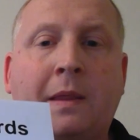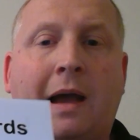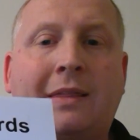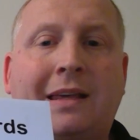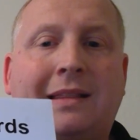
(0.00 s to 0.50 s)

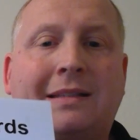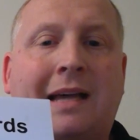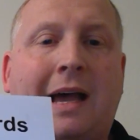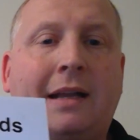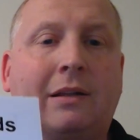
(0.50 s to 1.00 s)
I think the
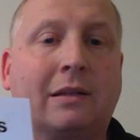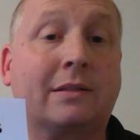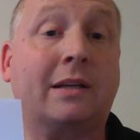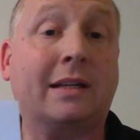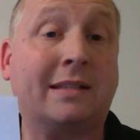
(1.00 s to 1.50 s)
title
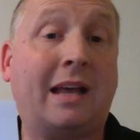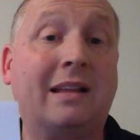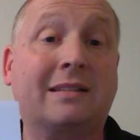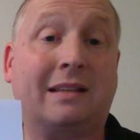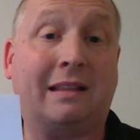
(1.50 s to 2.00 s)
is going to tell
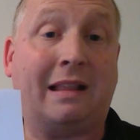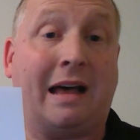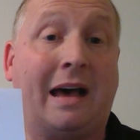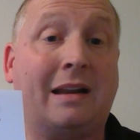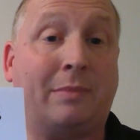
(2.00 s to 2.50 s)
us a
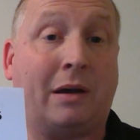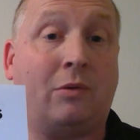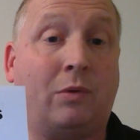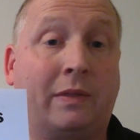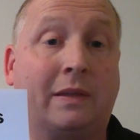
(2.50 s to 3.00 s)
lot
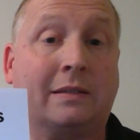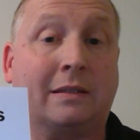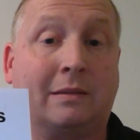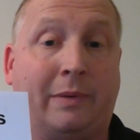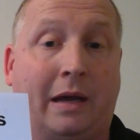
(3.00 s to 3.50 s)
about what this
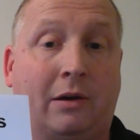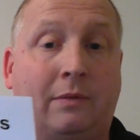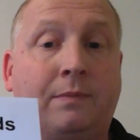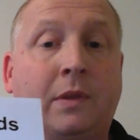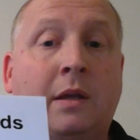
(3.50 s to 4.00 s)
is
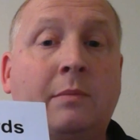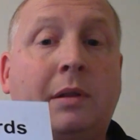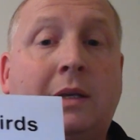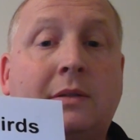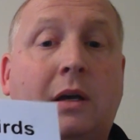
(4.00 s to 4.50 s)
about, but
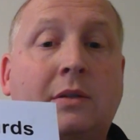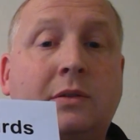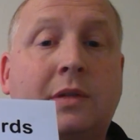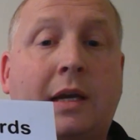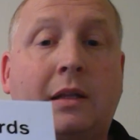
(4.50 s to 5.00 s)
let's also
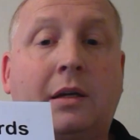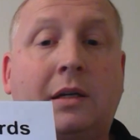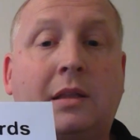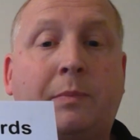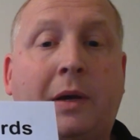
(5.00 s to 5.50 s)
take a look
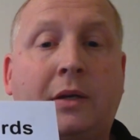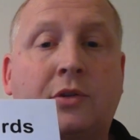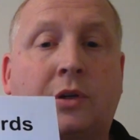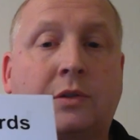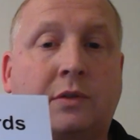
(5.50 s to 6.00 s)
at the
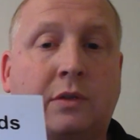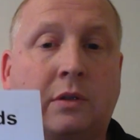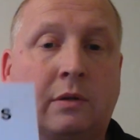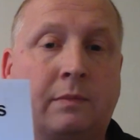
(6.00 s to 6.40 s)
pictures.